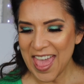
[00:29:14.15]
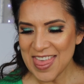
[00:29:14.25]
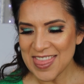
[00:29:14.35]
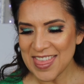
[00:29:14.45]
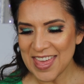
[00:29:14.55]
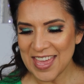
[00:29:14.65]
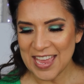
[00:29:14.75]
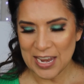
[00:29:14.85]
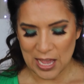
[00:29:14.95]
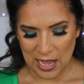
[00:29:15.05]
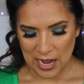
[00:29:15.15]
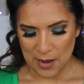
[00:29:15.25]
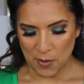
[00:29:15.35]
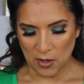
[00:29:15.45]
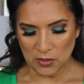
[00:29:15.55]
and then
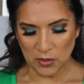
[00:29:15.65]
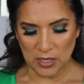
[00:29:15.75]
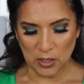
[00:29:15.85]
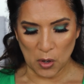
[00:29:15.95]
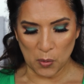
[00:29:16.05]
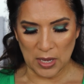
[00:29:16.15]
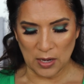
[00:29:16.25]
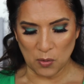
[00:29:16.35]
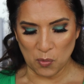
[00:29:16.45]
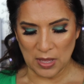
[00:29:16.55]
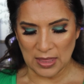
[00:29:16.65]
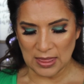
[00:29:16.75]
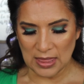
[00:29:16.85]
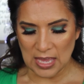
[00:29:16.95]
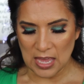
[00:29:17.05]
I'm also gonna go in
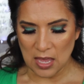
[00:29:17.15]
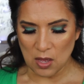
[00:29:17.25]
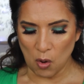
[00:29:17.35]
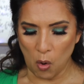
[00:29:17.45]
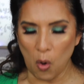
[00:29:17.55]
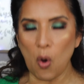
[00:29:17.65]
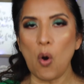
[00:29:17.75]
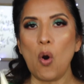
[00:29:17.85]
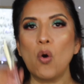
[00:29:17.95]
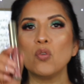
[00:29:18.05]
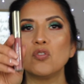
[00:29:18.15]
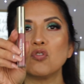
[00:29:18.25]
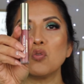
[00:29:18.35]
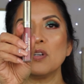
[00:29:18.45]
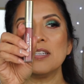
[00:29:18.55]
with the
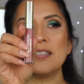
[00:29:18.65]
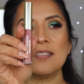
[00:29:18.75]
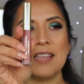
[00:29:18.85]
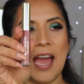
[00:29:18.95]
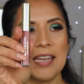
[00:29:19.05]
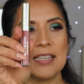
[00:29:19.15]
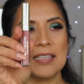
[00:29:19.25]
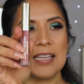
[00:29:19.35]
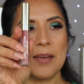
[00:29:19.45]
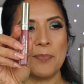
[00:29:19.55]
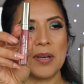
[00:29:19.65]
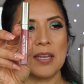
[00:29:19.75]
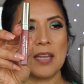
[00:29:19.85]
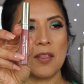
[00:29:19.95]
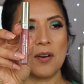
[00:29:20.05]
Ultra Satin Lip,
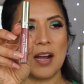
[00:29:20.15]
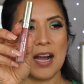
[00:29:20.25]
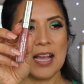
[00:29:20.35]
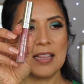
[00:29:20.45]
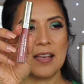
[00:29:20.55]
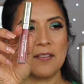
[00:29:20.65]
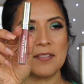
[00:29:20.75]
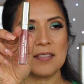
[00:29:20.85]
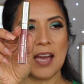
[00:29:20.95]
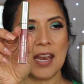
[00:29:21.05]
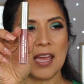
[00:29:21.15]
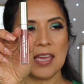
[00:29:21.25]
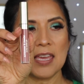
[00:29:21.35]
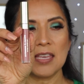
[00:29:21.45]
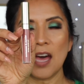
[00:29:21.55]
another I Love Sada
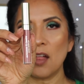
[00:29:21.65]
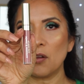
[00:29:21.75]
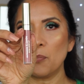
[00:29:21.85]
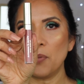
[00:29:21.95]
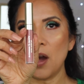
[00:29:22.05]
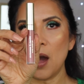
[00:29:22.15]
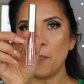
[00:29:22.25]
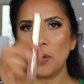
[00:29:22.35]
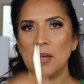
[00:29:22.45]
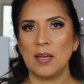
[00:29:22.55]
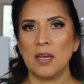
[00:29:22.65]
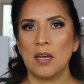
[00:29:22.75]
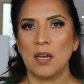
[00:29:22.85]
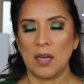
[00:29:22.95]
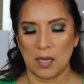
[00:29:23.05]
E Color Pop.
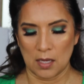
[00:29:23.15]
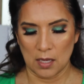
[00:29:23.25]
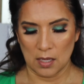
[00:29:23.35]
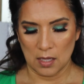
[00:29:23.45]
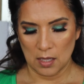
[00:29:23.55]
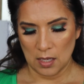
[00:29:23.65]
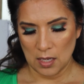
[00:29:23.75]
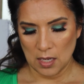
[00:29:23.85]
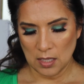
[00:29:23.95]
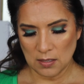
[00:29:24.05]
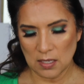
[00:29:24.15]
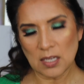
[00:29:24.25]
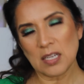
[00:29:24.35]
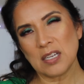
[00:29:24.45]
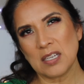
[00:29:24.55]
It's
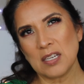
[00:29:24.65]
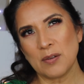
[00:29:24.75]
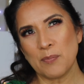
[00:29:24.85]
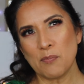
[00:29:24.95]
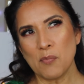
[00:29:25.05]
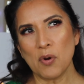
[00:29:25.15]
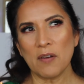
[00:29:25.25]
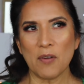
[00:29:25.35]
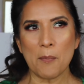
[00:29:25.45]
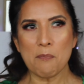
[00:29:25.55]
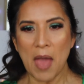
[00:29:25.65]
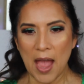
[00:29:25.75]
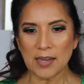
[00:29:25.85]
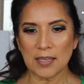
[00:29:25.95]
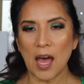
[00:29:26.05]
a more of a
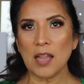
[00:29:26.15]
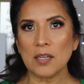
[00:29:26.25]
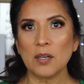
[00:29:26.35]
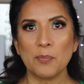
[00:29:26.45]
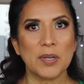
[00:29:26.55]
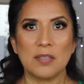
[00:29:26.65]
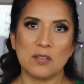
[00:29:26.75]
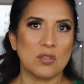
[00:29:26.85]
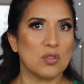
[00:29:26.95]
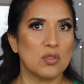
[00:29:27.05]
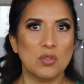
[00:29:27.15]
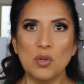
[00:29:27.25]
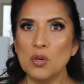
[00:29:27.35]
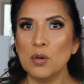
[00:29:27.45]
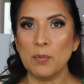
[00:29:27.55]
matte color, but it's
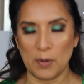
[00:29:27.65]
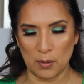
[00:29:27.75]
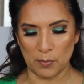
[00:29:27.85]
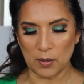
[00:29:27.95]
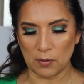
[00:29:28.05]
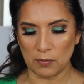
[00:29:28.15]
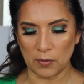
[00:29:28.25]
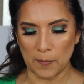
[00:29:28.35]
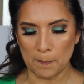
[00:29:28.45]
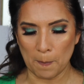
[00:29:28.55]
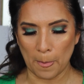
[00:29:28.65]
super beautiful.